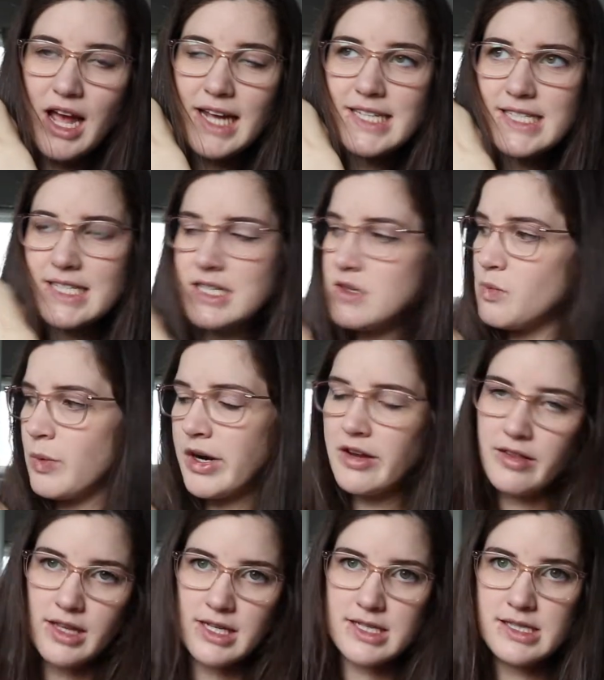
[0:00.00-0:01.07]
I didn't
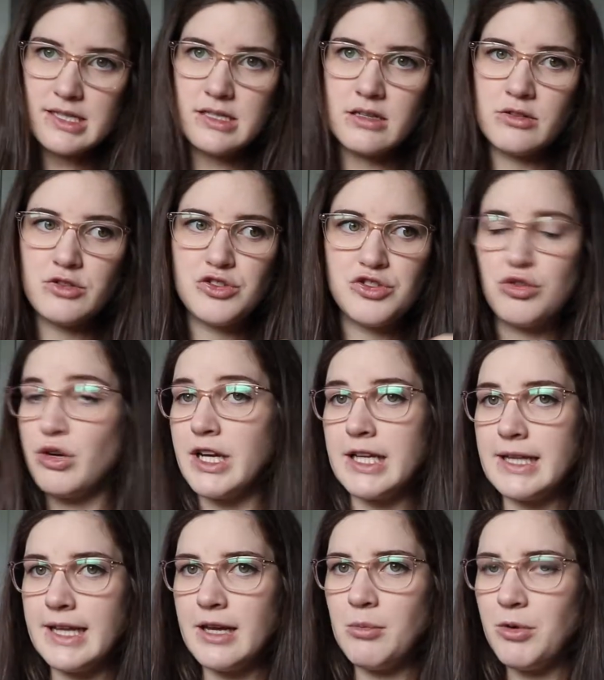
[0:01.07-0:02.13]
wear this
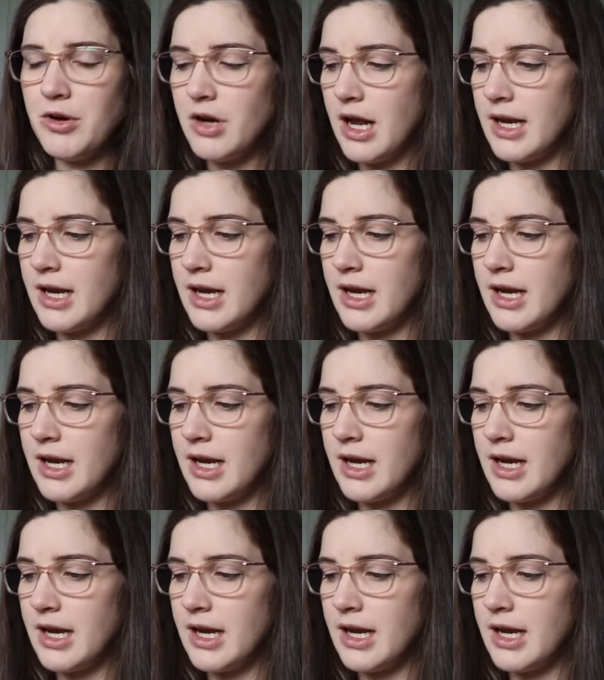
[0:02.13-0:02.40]
during labor,